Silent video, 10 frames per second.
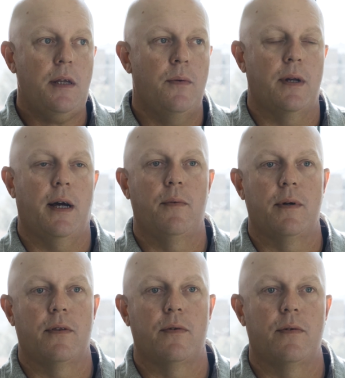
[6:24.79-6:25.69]
what I
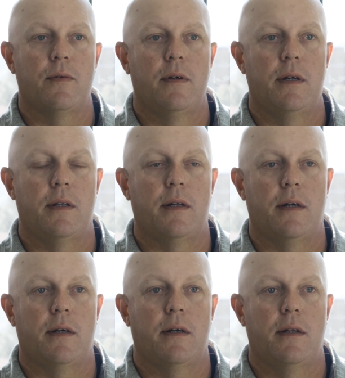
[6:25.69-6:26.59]
went through in the